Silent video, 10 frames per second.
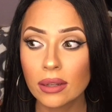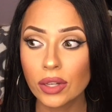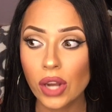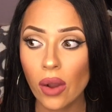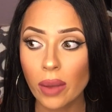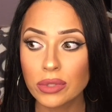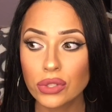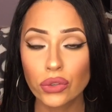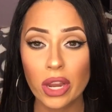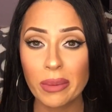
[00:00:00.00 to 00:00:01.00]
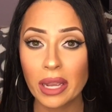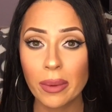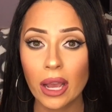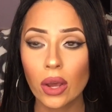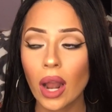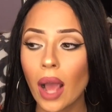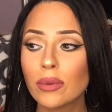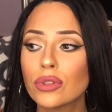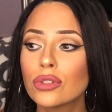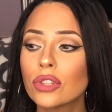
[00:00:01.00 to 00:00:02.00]
you know, I was screaming about. I
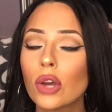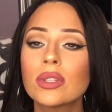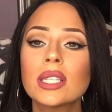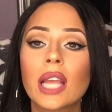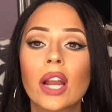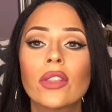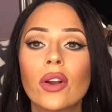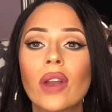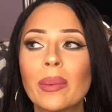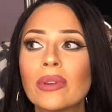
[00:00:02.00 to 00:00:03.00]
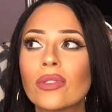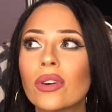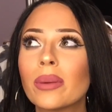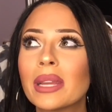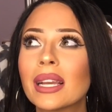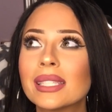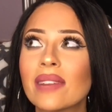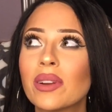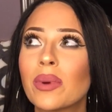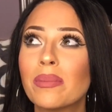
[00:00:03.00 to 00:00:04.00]
was so scared though right before because
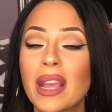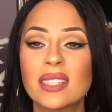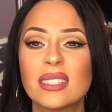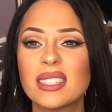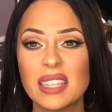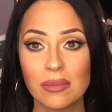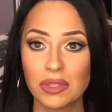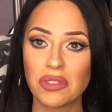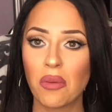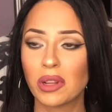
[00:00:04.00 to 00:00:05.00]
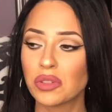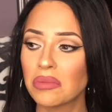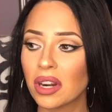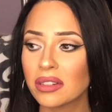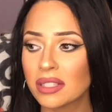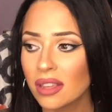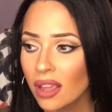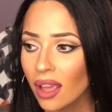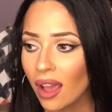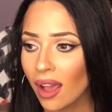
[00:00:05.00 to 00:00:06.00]
everyone makes it seem so much worse.
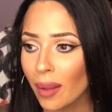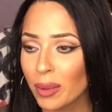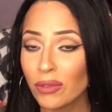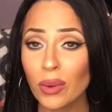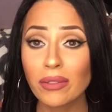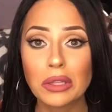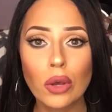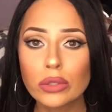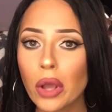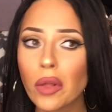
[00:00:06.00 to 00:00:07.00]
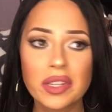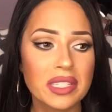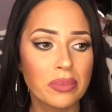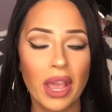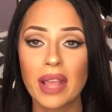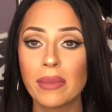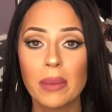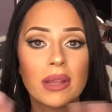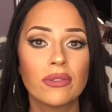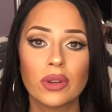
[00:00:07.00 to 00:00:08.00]
If you have a low tolerance to pain,
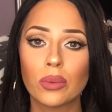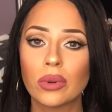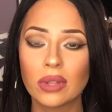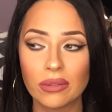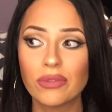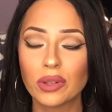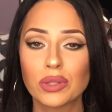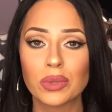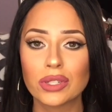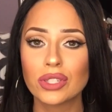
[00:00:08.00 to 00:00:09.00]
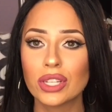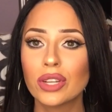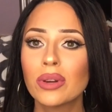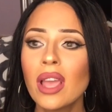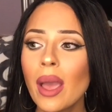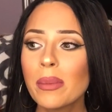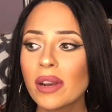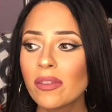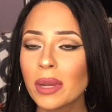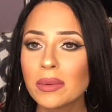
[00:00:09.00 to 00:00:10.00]
maybe it feels worse to you.
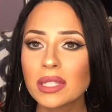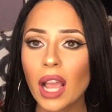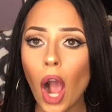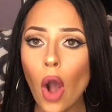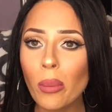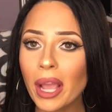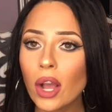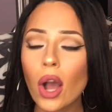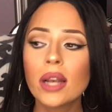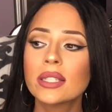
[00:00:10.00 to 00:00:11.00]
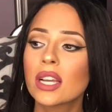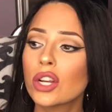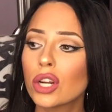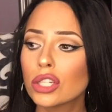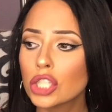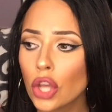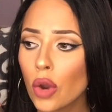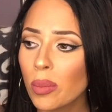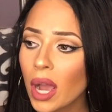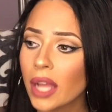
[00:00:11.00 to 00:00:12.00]
But everybody was like, oh my God, it's gonna hurt
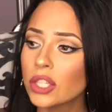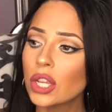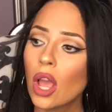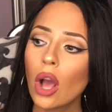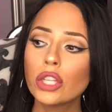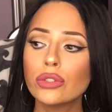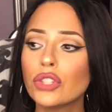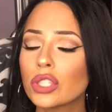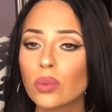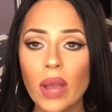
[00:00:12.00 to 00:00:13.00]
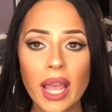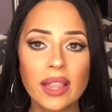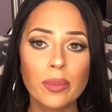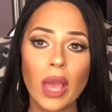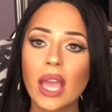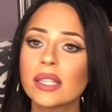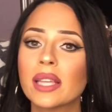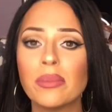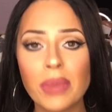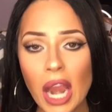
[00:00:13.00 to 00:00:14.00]
so much. You just wait, the
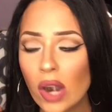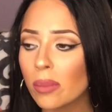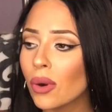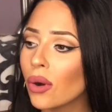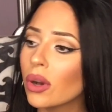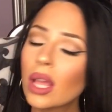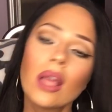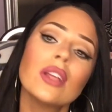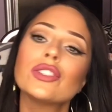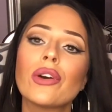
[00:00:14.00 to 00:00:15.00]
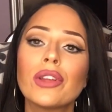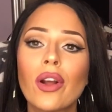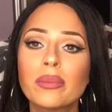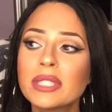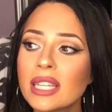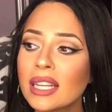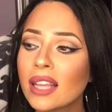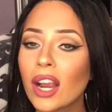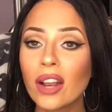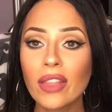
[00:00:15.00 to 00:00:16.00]
pain's unbearable. So, you know, I'm sitting
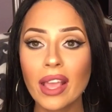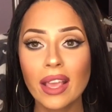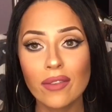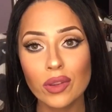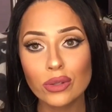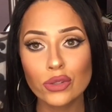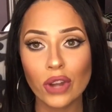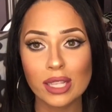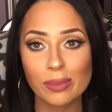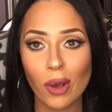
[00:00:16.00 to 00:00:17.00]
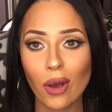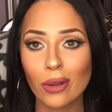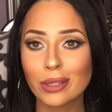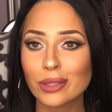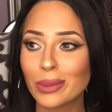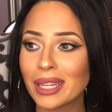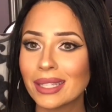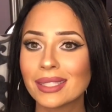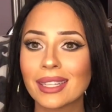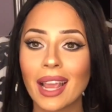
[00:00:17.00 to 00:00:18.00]
there and they give you a stress ball to
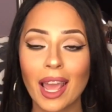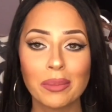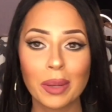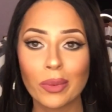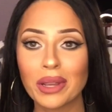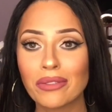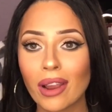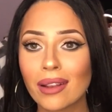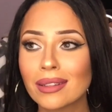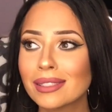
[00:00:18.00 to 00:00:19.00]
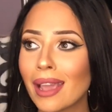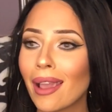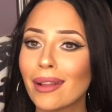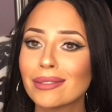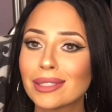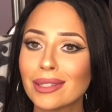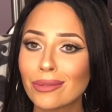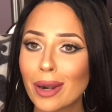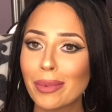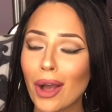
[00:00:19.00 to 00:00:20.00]
squeeze and I had my boyfriend's hand to
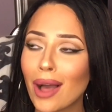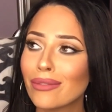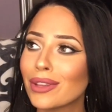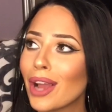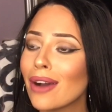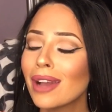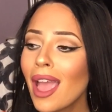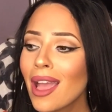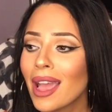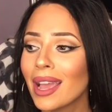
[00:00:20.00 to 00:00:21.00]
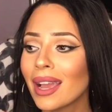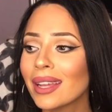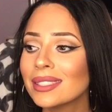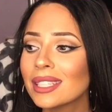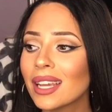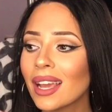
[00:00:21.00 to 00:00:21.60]
rip off, you know, and